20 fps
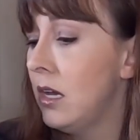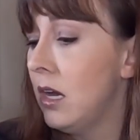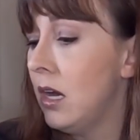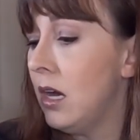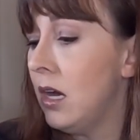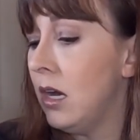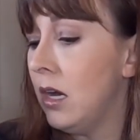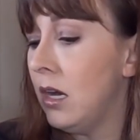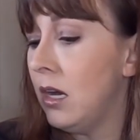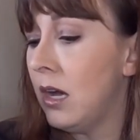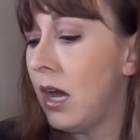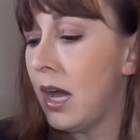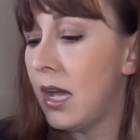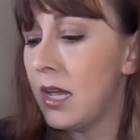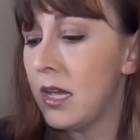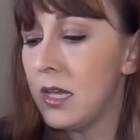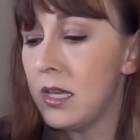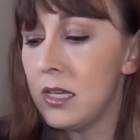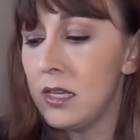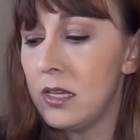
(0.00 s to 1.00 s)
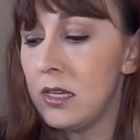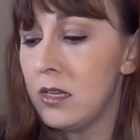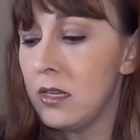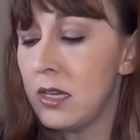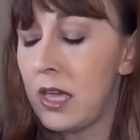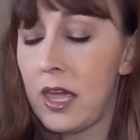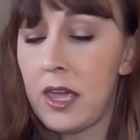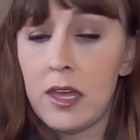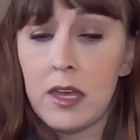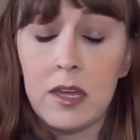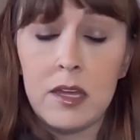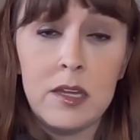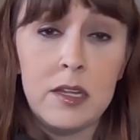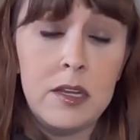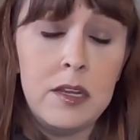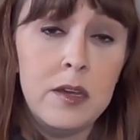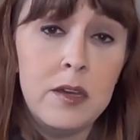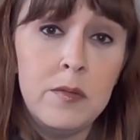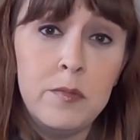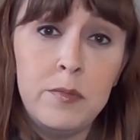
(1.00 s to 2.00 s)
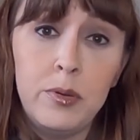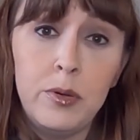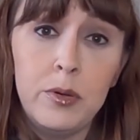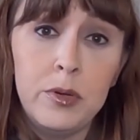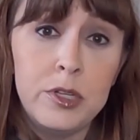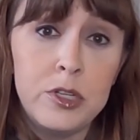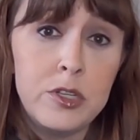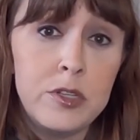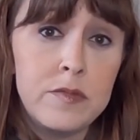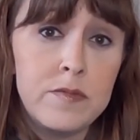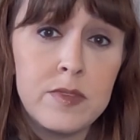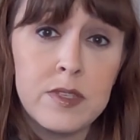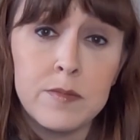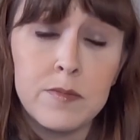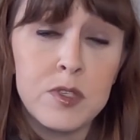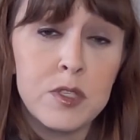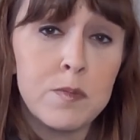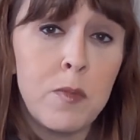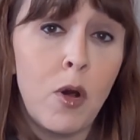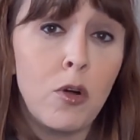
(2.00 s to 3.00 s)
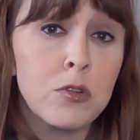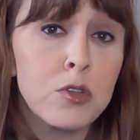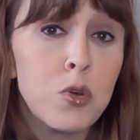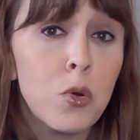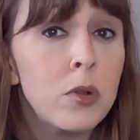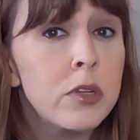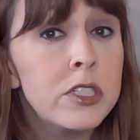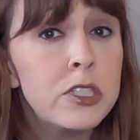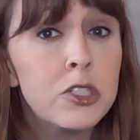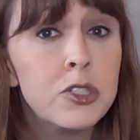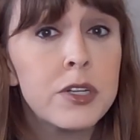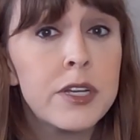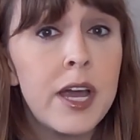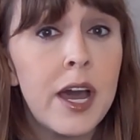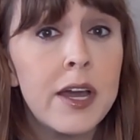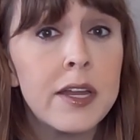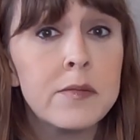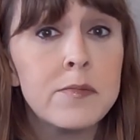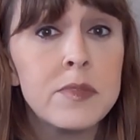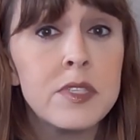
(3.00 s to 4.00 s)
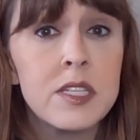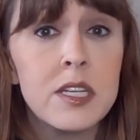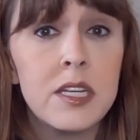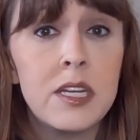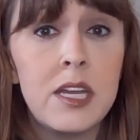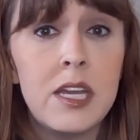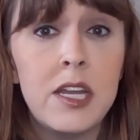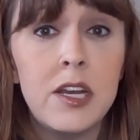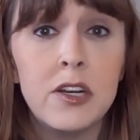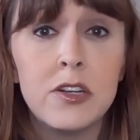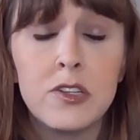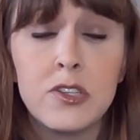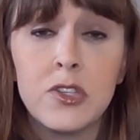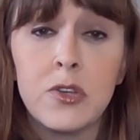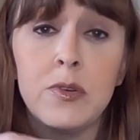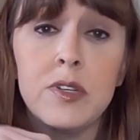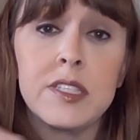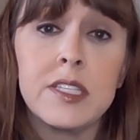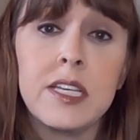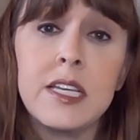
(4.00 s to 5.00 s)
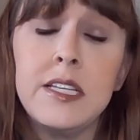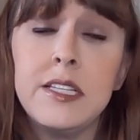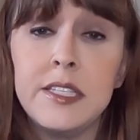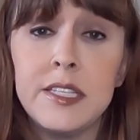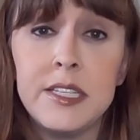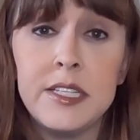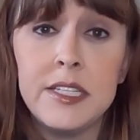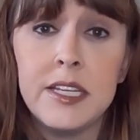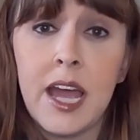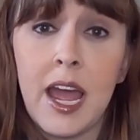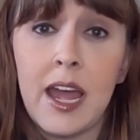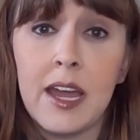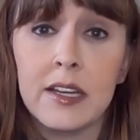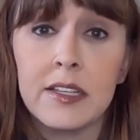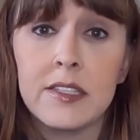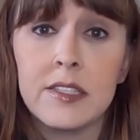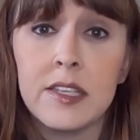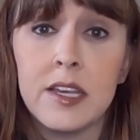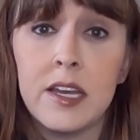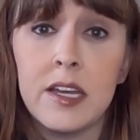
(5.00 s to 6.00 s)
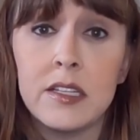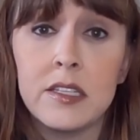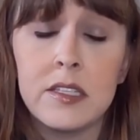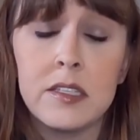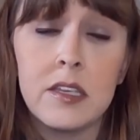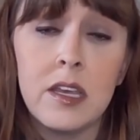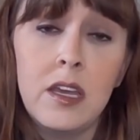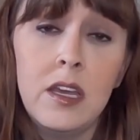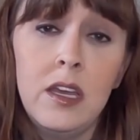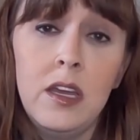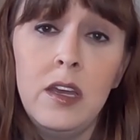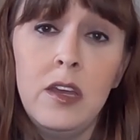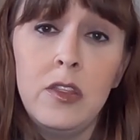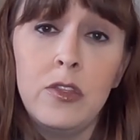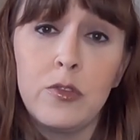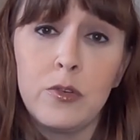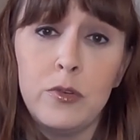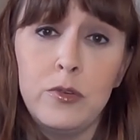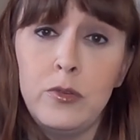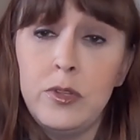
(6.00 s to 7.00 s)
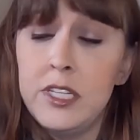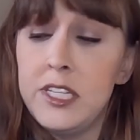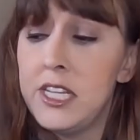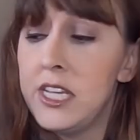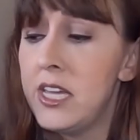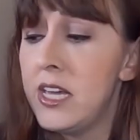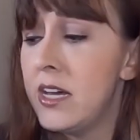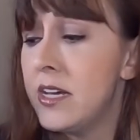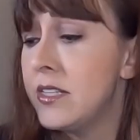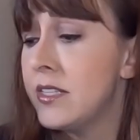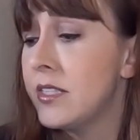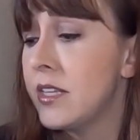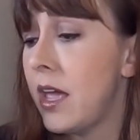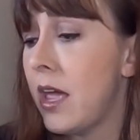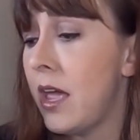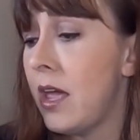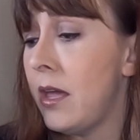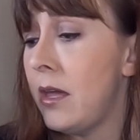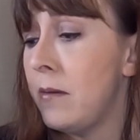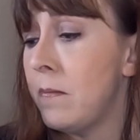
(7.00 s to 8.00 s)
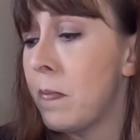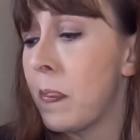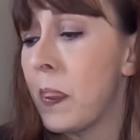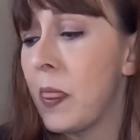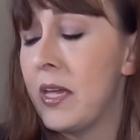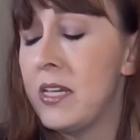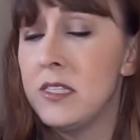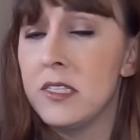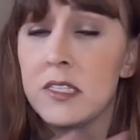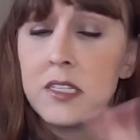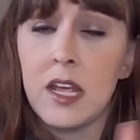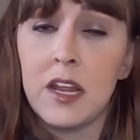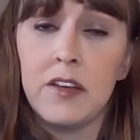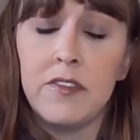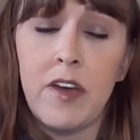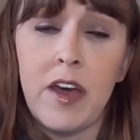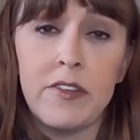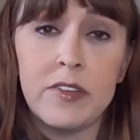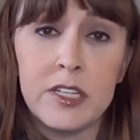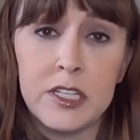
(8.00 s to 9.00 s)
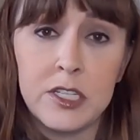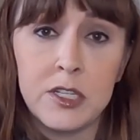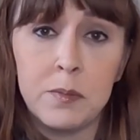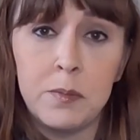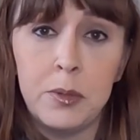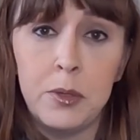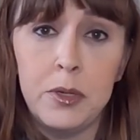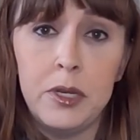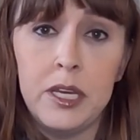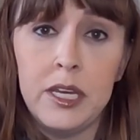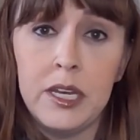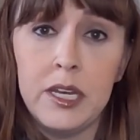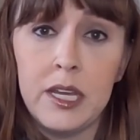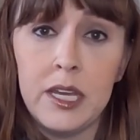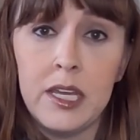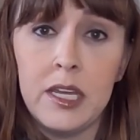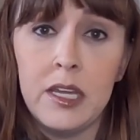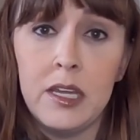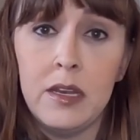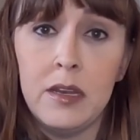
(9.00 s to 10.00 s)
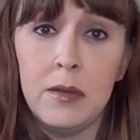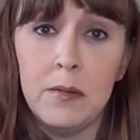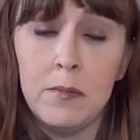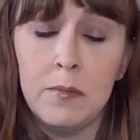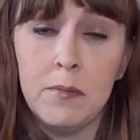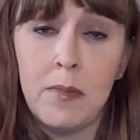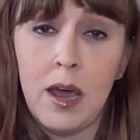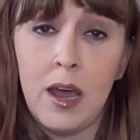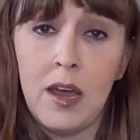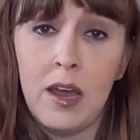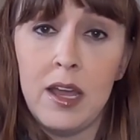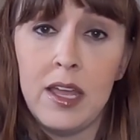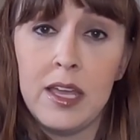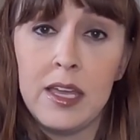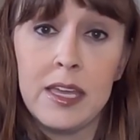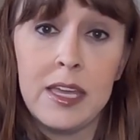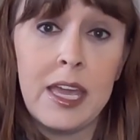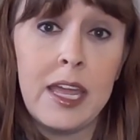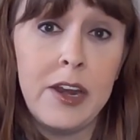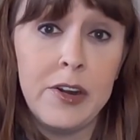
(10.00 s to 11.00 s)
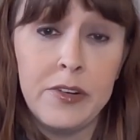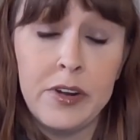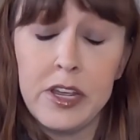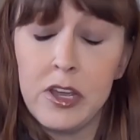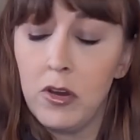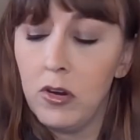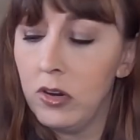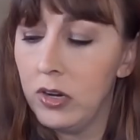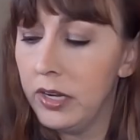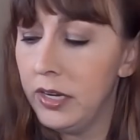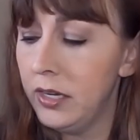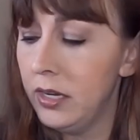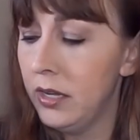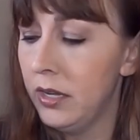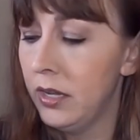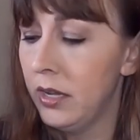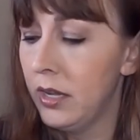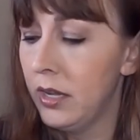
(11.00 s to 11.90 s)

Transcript: I can put some small toiletry items in here so it's easy to access through the TSA instead of having to put it in my carry-on